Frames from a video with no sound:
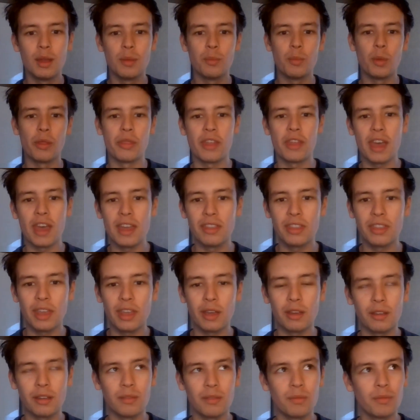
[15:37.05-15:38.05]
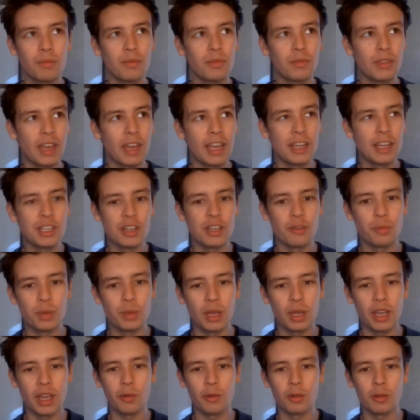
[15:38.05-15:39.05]
But then the
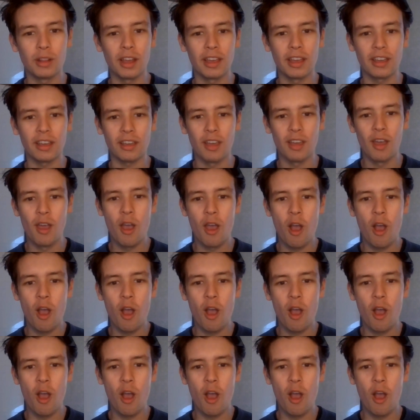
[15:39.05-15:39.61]
HFPA were like,